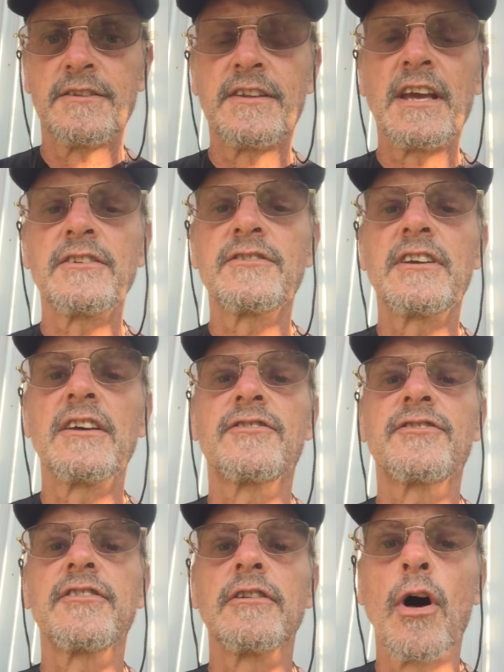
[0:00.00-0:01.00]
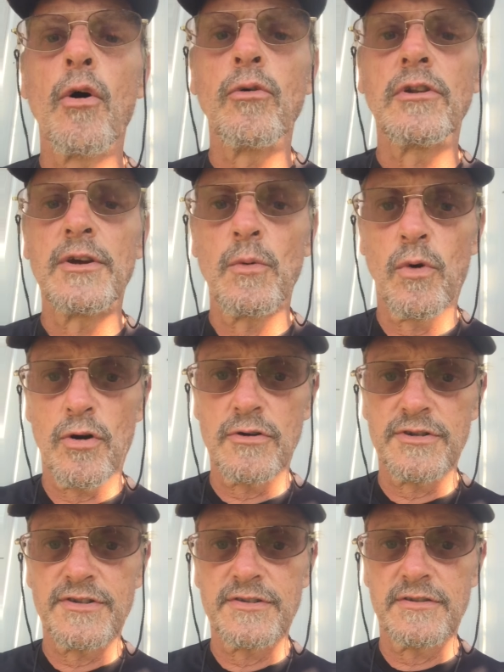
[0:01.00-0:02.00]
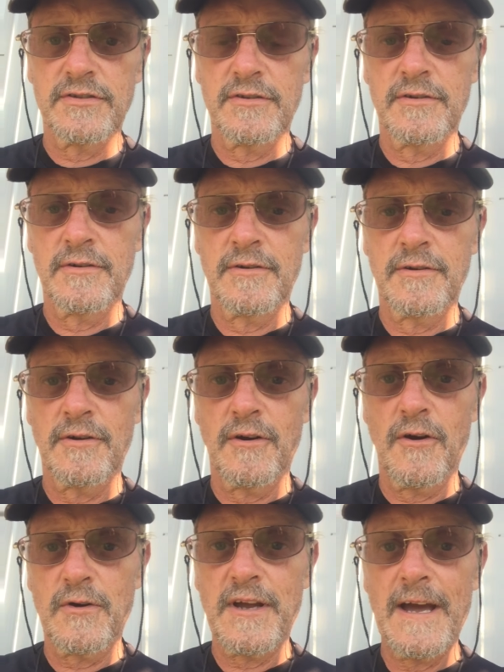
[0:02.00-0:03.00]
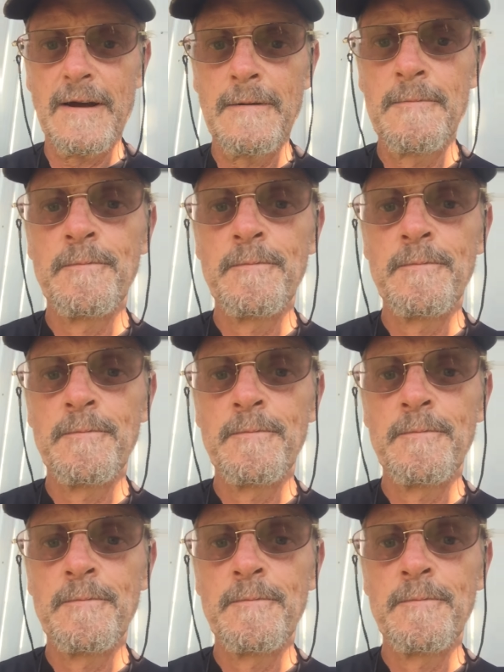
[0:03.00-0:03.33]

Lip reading: Things get slowly worse, okay?